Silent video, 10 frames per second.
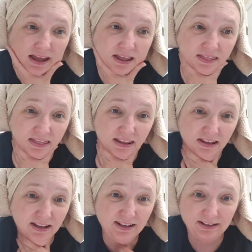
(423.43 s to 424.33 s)
And
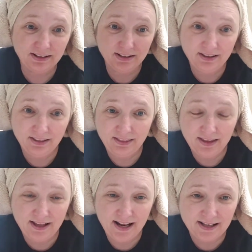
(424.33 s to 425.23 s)
then
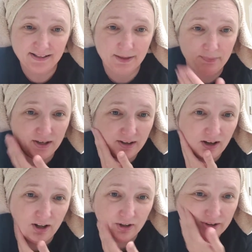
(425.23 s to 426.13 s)
it has something
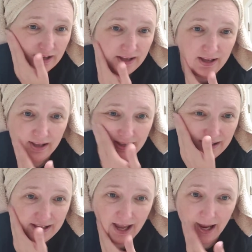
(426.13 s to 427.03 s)
called
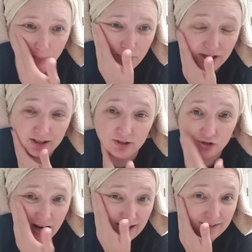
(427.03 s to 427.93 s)
capric
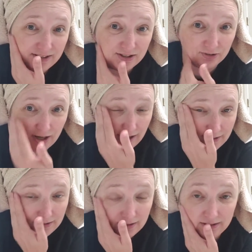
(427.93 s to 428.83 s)

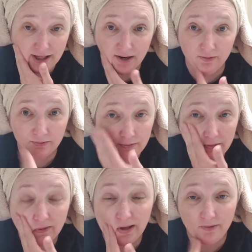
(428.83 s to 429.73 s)
triglycerides. Now,
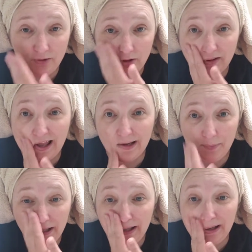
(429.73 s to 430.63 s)
if you're like
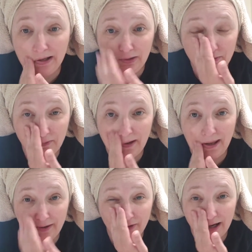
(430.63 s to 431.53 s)
me and you've
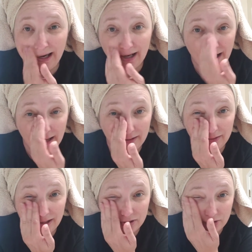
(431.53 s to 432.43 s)
ever had high
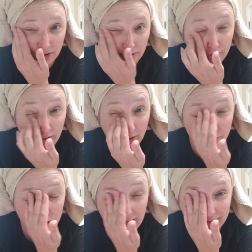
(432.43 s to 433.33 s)
cholesterol, you
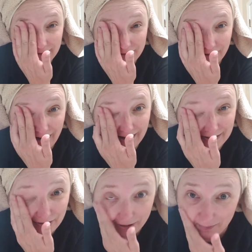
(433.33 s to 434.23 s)
know
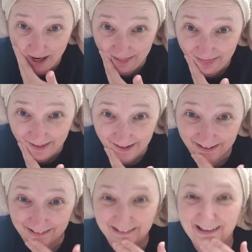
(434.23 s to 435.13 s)
triglycerides are a bad
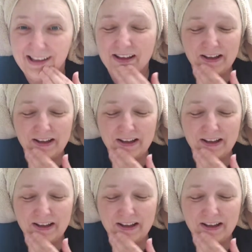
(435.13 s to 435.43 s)
thing.